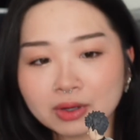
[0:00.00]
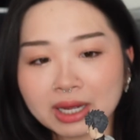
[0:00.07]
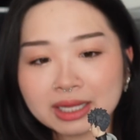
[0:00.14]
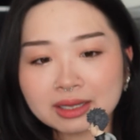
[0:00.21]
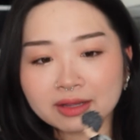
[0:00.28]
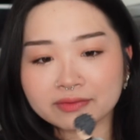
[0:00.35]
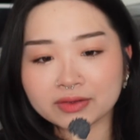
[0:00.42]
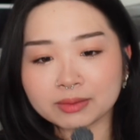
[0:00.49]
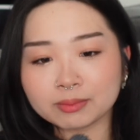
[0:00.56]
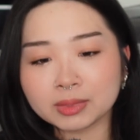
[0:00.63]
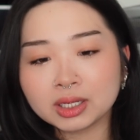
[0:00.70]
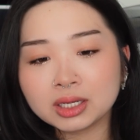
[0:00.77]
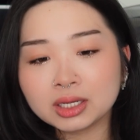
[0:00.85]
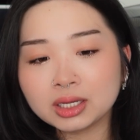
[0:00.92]
I love him.
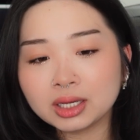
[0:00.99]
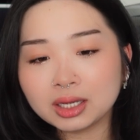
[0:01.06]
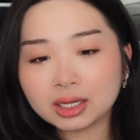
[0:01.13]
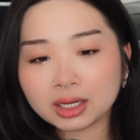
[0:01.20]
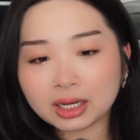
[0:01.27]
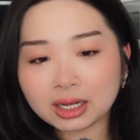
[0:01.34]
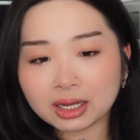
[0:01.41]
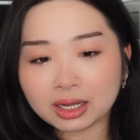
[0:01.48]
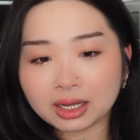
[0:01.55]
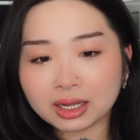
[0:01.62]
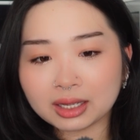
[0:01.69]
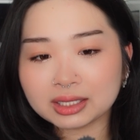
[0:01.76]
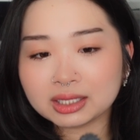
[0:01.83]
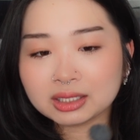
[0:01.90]

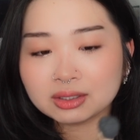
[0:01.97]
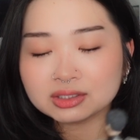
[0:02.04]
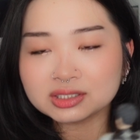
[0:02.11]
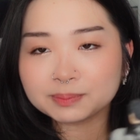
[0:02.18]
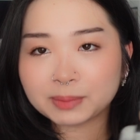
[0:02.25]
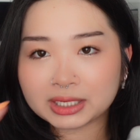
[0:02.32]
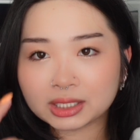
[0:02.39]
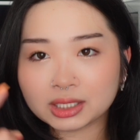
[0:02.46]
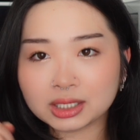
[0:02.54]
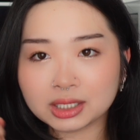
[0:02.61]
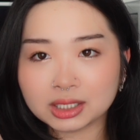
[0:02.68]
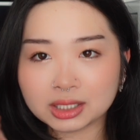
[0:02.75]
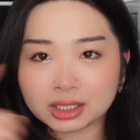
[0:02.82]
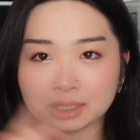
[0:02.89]
He looks
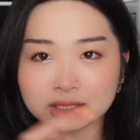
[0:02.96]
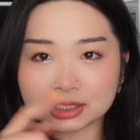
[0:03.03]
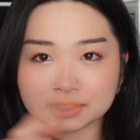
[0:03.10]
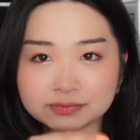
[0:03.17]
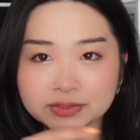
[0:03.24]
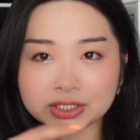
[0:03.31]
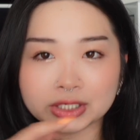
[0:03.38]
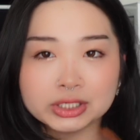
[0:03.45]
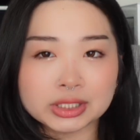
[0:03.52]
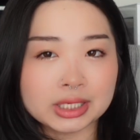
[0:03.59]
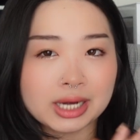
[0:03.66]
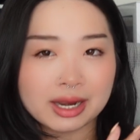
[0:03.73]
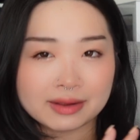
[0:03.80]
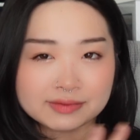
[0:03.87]
better in this figure
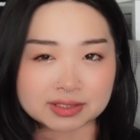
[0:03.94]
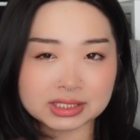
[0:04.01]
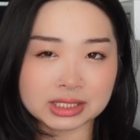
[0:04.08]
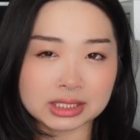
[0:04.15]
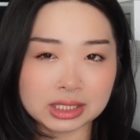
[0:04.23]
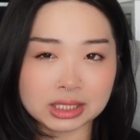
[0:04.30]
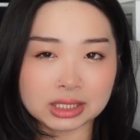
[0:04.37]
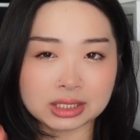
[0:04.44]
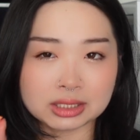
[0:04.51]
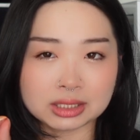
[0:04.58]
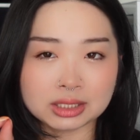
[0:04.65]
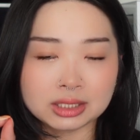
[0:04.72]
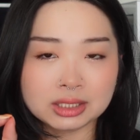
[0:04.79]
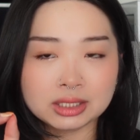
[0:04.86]
than I have seen
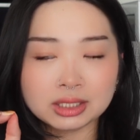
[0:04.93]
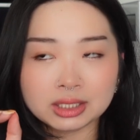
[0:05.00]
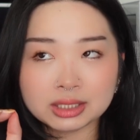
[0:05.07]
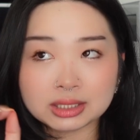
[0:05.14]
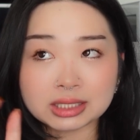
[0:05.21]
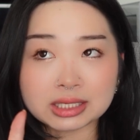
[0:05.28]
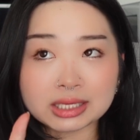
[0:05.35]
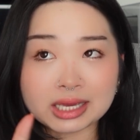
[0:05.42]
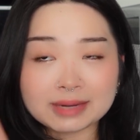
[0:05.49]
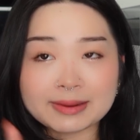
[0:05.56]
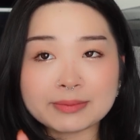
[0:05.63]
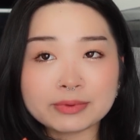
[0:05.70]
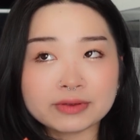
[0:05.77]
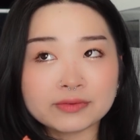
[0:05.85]
in the
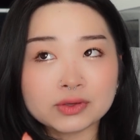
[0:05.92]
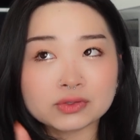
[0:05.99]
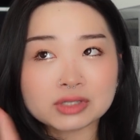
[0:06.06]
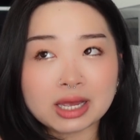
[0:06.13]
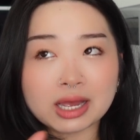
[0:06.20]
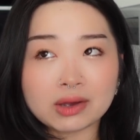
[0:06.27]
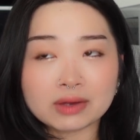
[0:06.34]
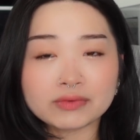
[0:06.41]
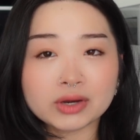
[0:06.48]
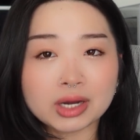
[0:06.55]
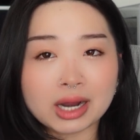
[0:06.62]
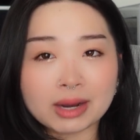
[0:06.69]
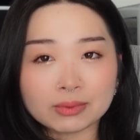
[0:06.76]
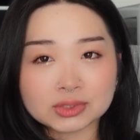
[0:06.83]
anime previews.
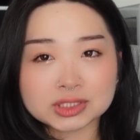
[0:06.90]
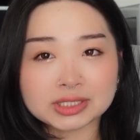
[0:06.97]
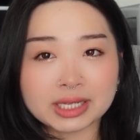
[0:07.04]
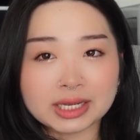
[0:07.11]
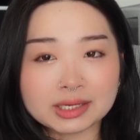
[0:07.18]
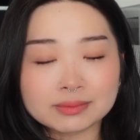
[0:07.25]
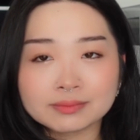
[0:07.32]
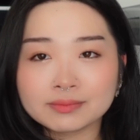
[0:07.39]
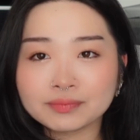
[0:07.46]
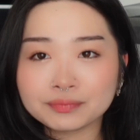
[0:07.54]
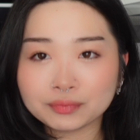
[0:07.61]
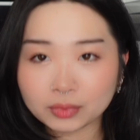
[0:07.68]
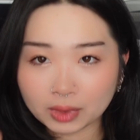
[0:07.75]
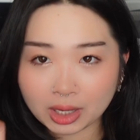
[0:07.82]
However, I will say
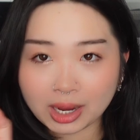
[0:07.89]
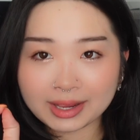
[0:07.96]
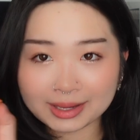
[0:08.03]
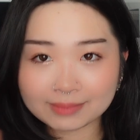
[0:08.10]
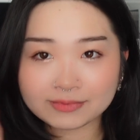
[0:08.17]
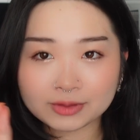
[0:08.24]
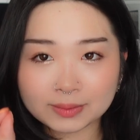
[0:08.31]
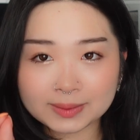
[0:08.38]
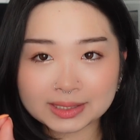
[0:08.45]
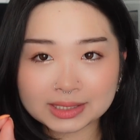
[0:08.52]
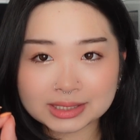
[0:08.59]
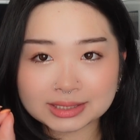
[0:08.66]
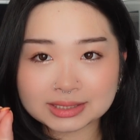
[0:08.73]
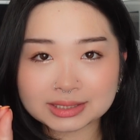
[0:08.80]
I am
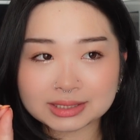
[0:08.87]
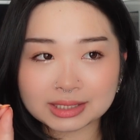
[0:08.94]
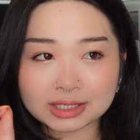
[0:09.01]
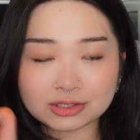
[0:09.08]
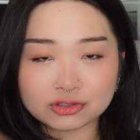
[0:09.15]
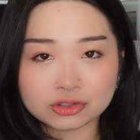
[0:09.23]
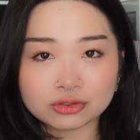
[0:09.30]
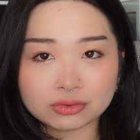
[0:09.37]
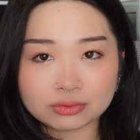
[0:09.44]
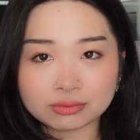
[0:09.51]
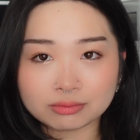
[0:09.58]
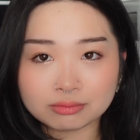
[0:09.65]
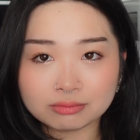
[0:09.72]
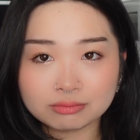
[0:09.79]
filming this in
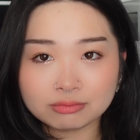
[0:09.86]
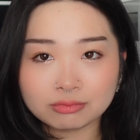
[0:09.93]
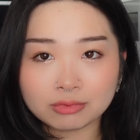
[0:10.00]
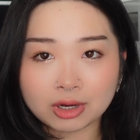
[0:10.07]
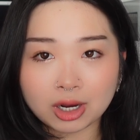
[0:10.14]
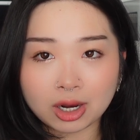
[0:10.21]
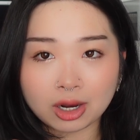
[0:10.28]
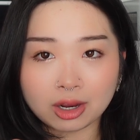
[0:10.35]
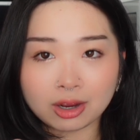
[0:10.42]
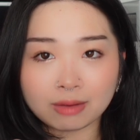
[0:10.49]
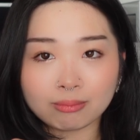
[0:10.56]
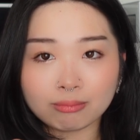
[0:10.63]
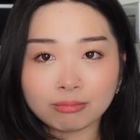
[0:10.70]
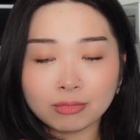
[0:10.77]
June,
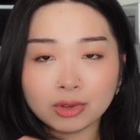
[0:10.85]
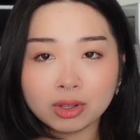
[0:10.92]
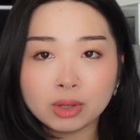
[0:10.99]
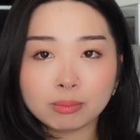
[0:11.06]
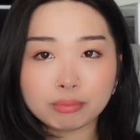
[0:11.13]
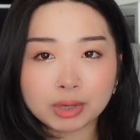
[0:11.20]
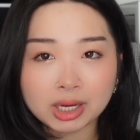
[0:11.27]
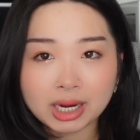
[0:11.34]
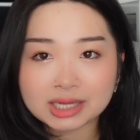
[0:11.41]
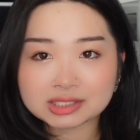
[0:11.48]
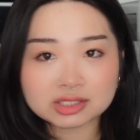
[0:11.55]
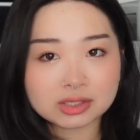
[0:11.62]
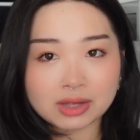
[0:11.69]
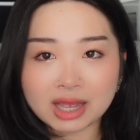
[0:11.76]
but I
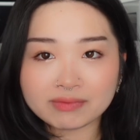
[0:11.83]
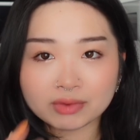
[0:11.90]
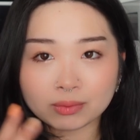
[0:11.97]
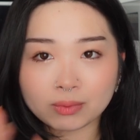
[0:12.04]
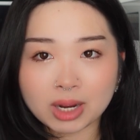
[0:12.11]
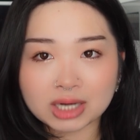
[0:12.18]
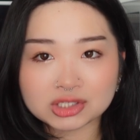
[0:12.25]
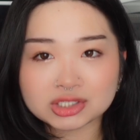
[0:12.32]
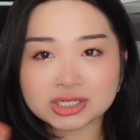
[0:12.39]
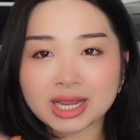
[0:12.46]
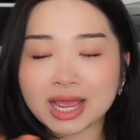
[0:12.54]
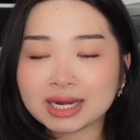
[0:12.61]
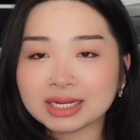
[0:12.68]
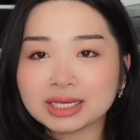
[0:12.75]
still haven't watched
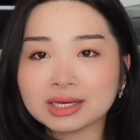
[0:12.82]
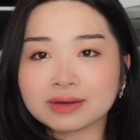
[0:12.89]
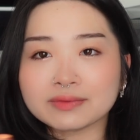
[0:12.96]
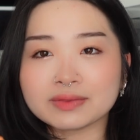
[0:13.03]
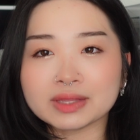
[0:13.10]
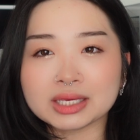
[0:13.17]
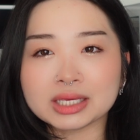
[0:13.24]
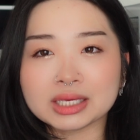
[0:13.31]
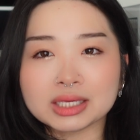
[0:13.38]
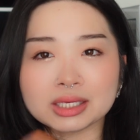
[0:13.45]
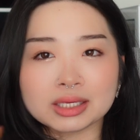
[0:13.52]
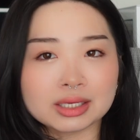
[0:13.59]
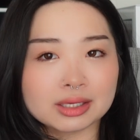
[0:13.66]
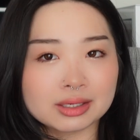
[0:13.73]
any of
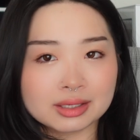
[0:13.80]
the